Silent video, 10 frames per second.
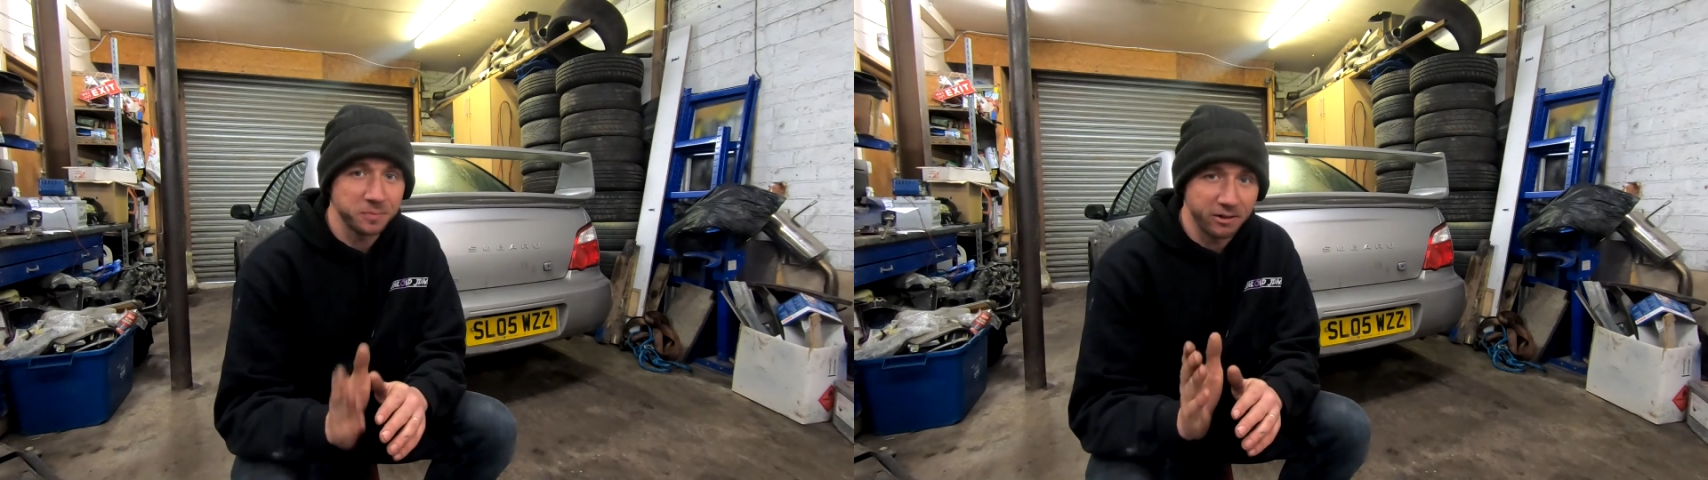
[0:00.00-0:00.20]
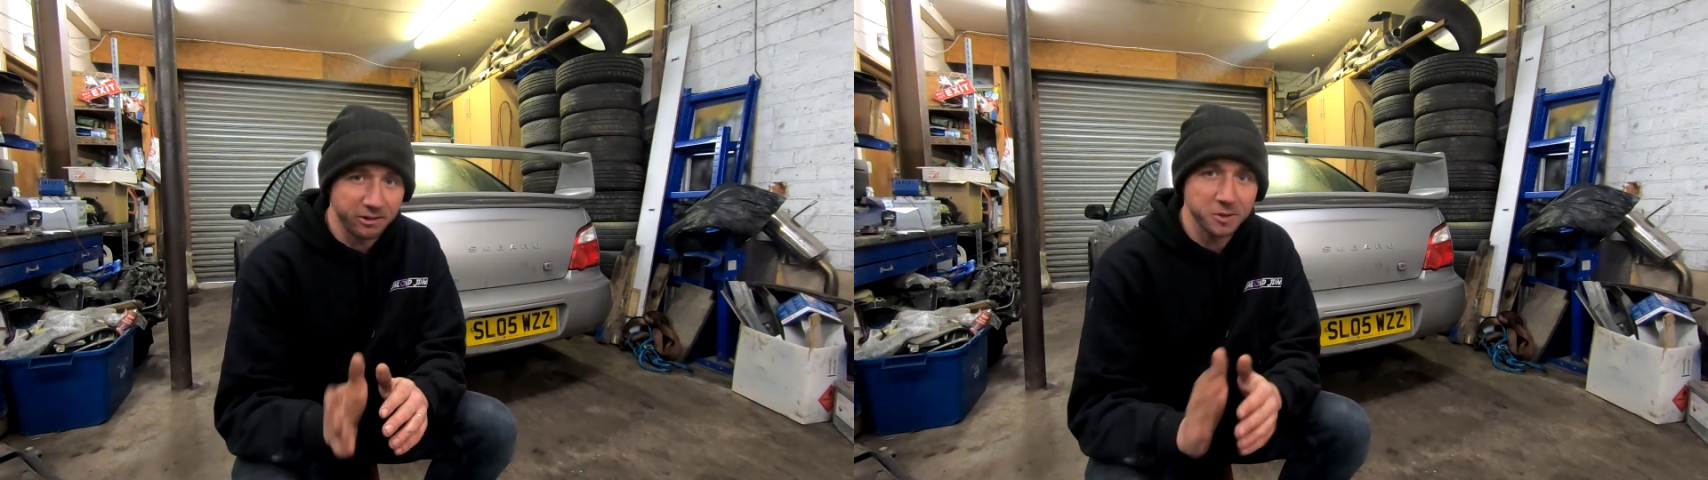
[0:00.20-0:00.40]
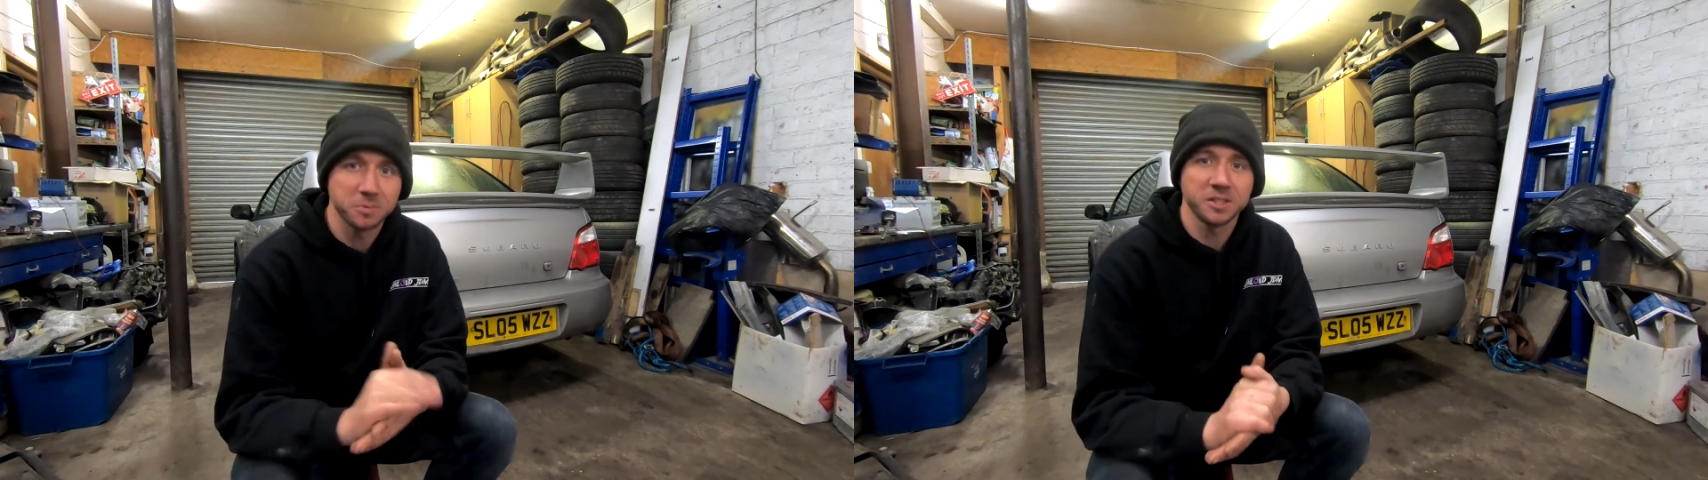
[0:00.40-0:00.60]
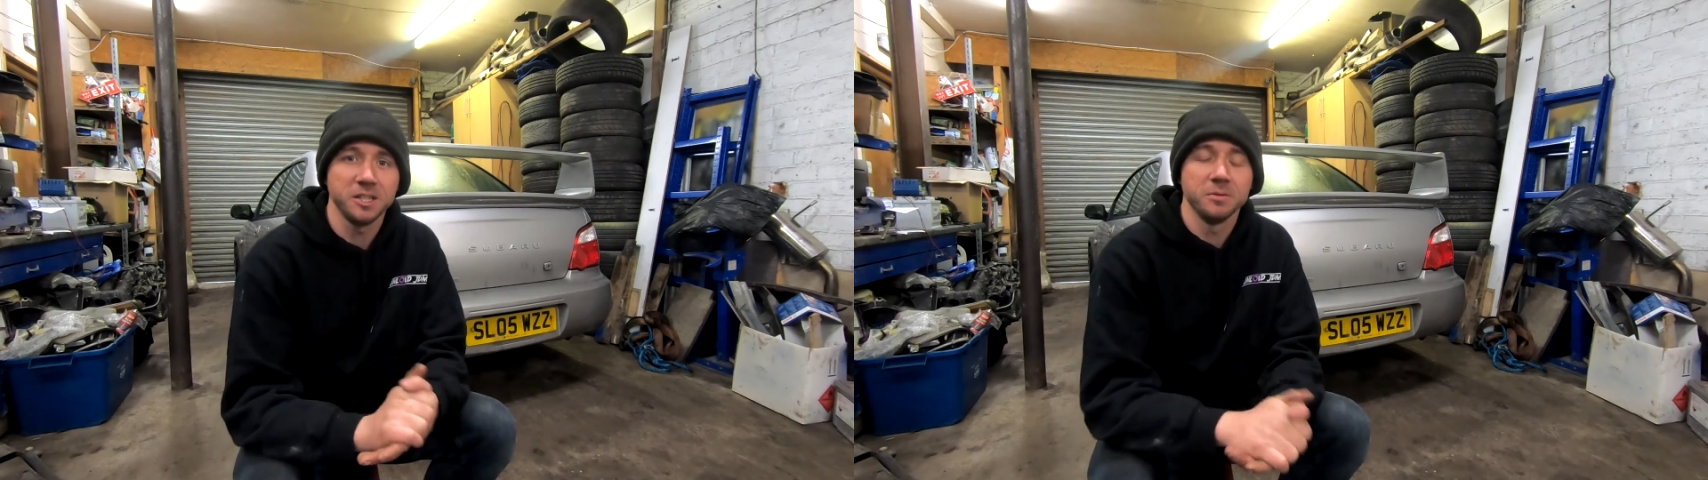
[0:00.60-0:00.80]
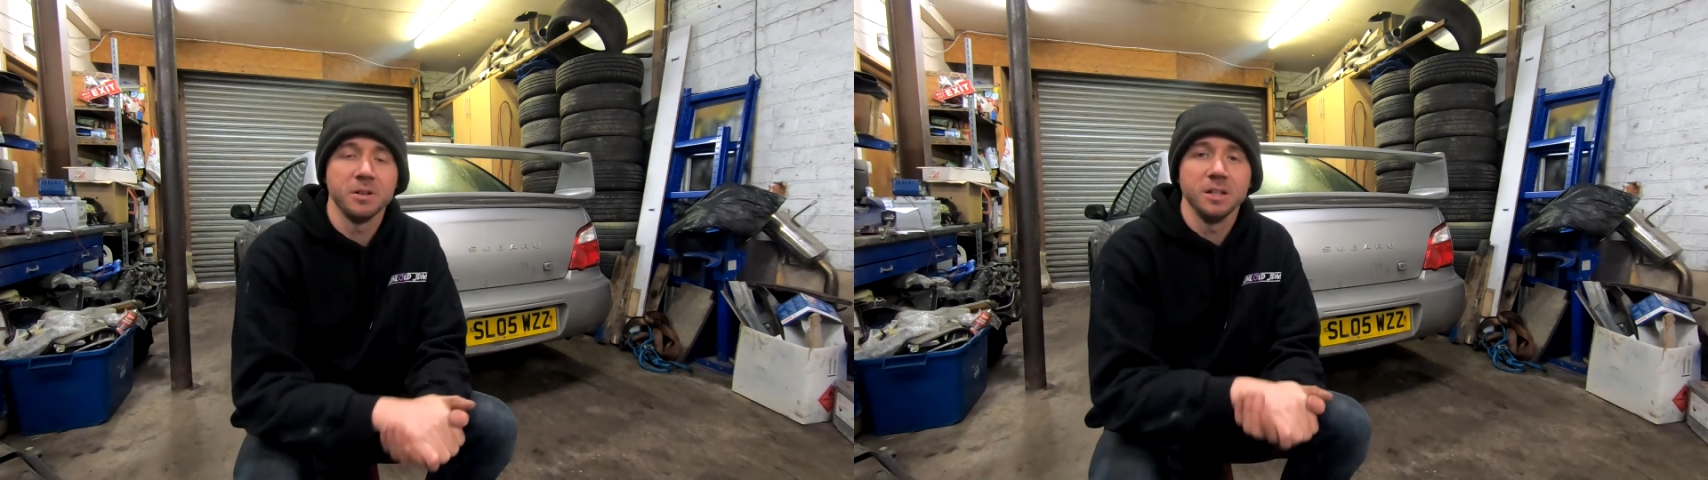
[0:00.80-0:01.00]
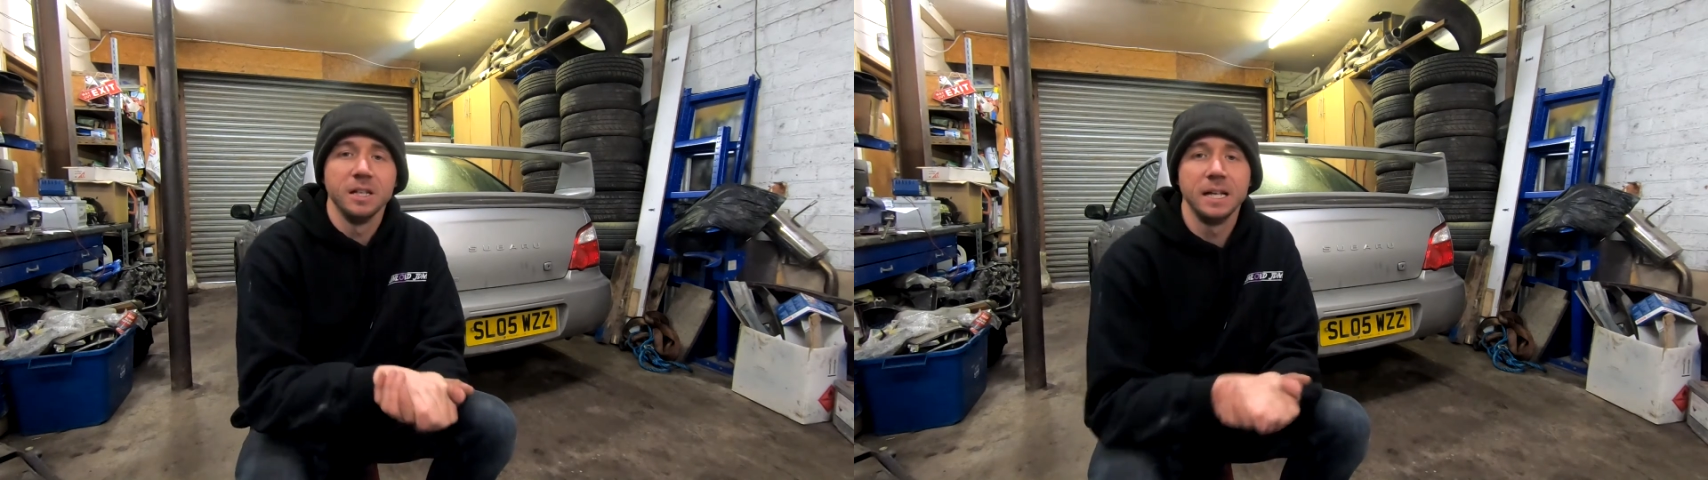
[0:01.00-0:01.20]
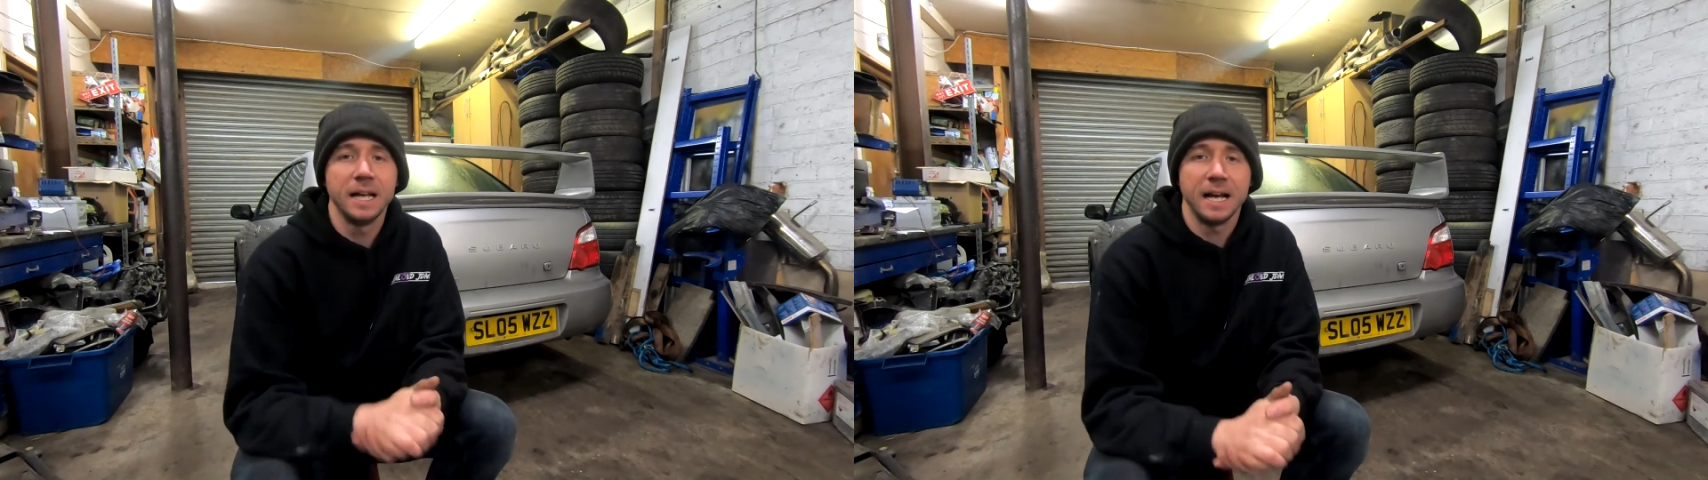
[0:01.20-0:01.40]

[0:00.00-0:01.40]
Merry Christmas to you all.